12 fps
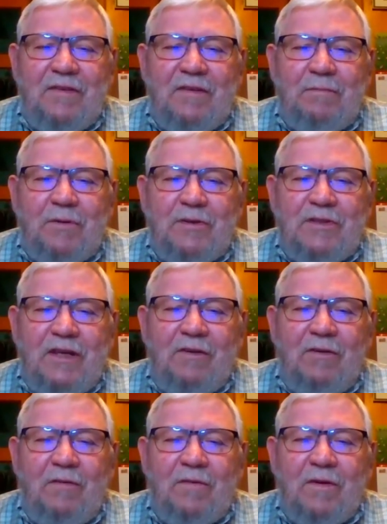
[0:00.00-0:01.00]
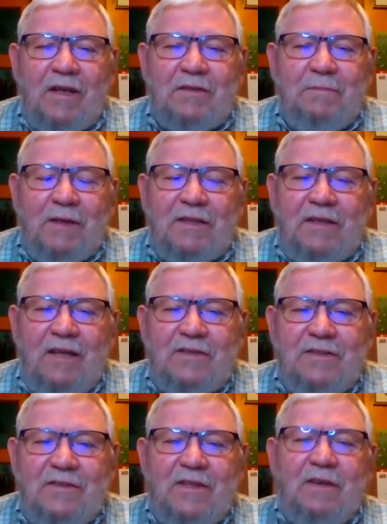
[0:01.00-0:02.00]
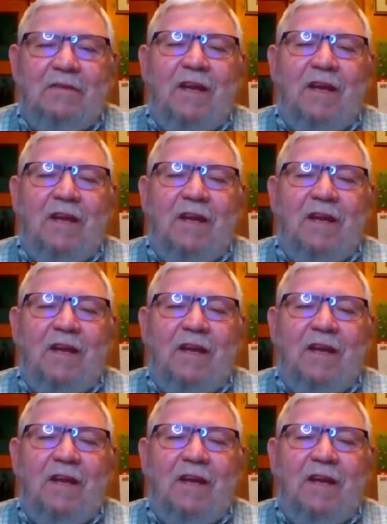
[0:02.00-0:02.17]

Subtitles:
a percent over expectations there